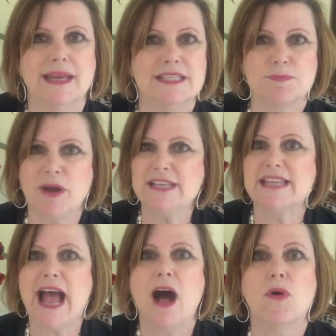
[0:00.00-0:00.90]
express
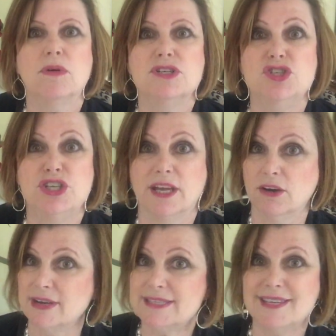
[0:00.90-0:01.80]
how
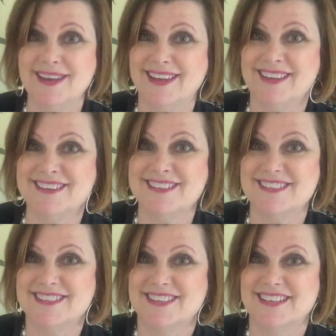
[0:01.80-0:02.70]
generous it is,